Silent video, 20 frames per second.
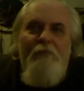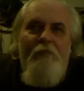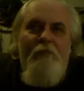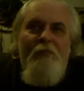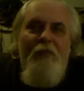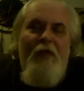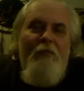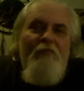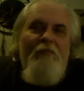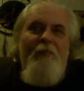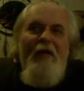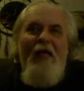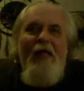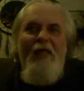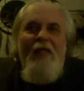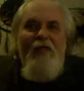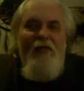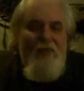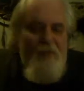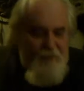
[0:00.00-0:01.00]
Comes back
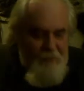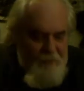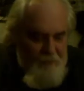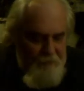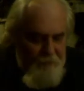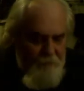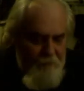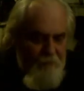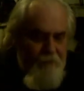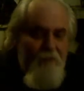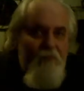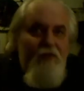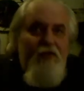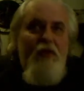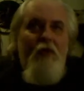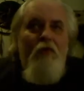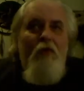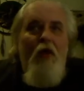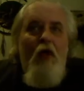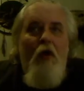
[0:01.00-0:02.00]
in this
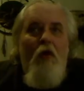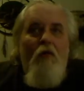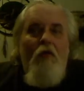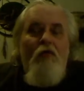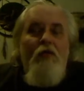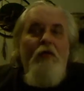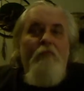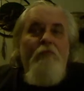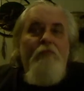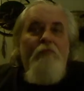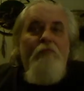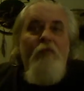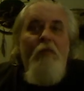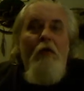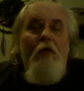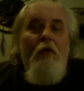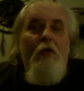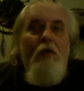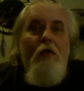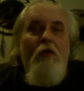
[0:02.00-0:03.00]
so-called
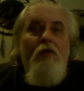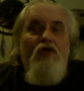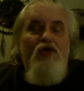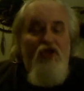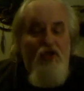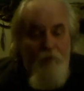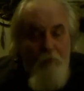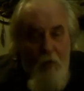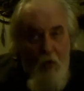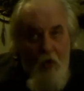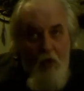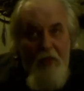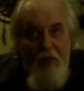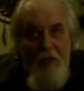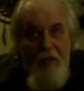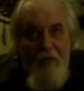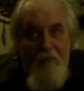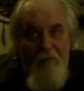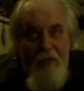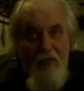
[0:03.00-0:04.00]
smart
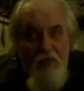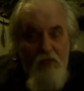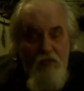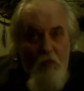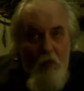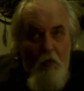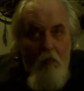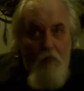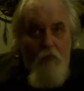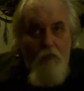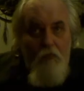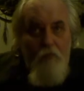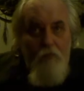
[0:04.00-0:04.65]
individual.